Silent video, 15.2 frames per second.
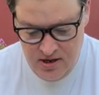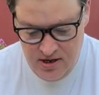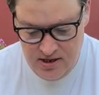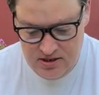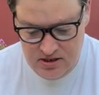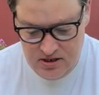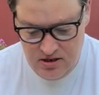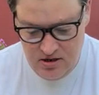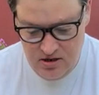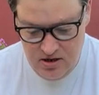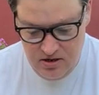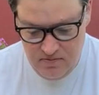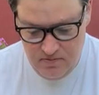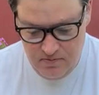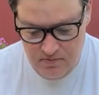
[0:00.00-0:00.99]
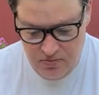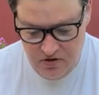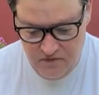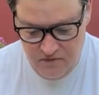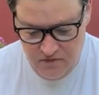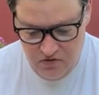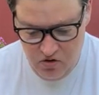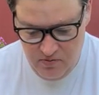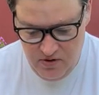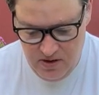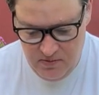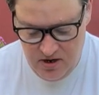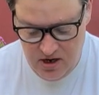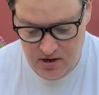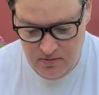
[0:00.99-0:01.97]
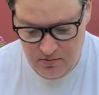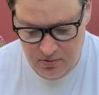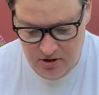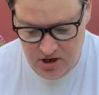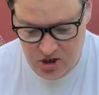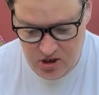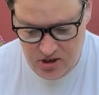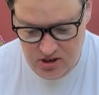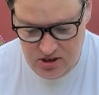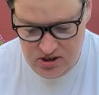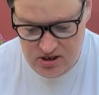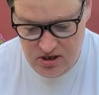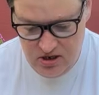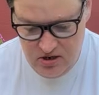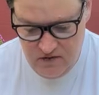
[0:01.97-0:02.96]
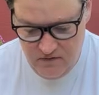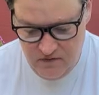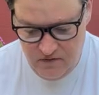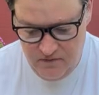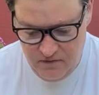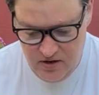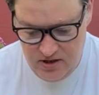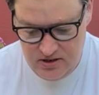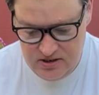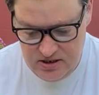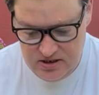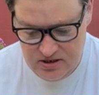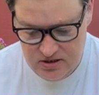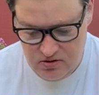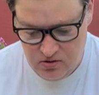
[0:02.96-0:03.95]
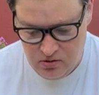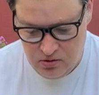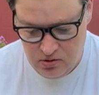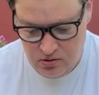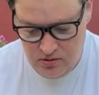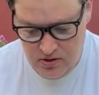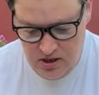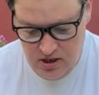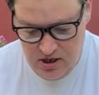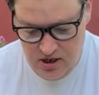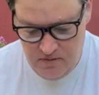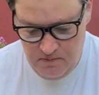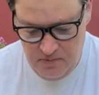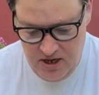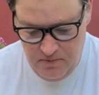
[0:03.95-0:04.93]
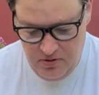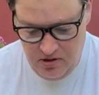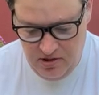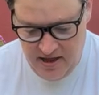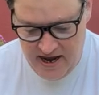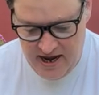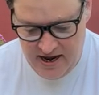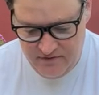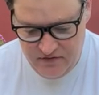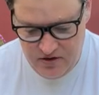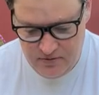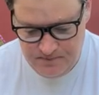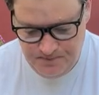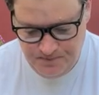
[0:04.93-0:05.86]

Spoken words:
I started performing my impressions for friends at school, and people laughed.